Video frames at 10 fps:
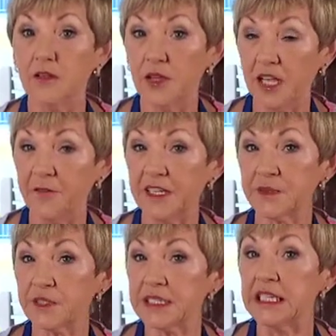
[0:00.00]
if this
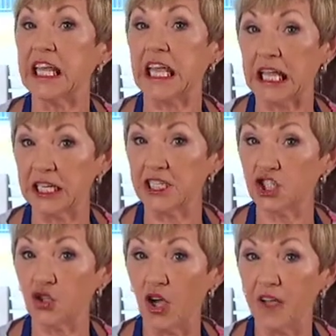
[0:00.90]
was an English
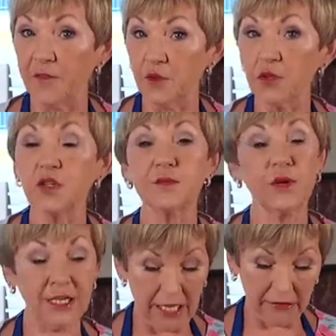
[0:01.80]
trifle, because
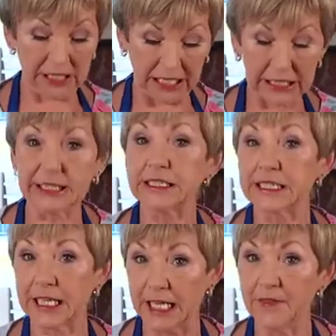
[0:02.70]
we're going to England
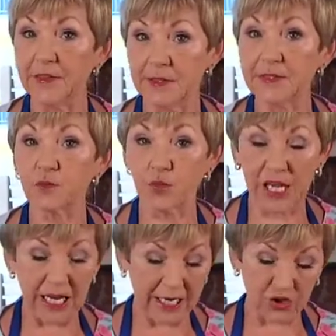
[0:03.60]
today, this is
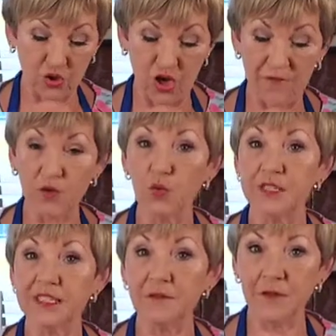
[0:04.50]
where trifle
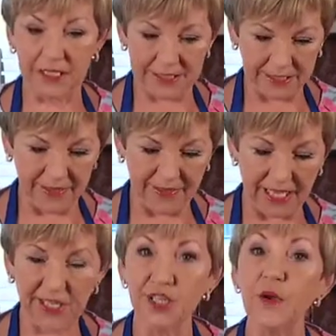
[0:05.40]
was invented.
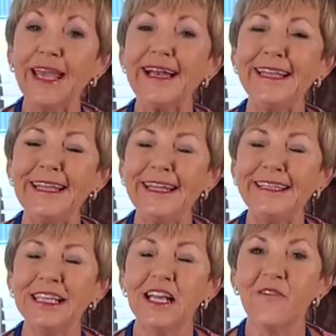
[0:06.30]
Thank you,
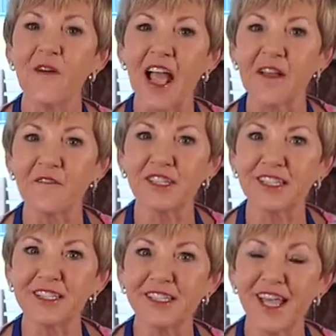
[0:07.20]
England, favorite
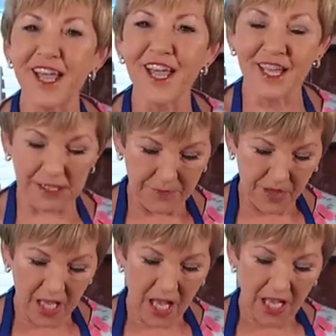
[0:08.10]
dessert.
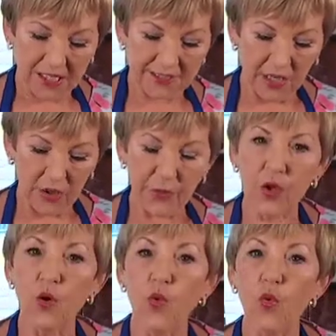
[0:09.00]
So
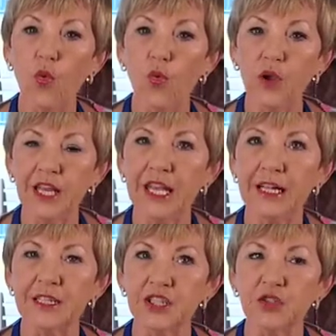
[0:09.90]
in
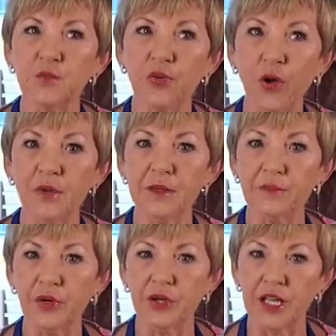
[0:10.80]
England, you'd probably
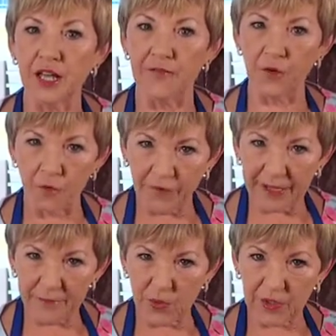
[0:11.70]
put full
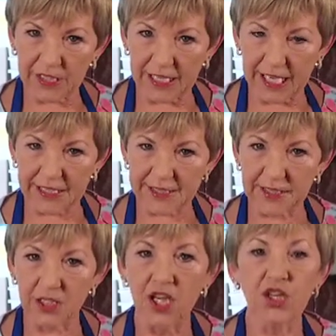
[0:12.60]
fat milk in the
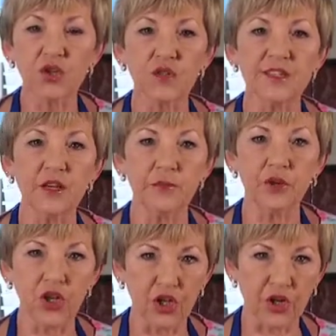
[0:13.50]
custard. You'd also
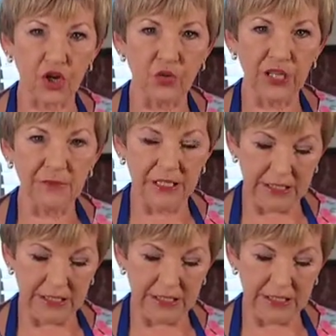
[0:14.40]
put a lot of cream in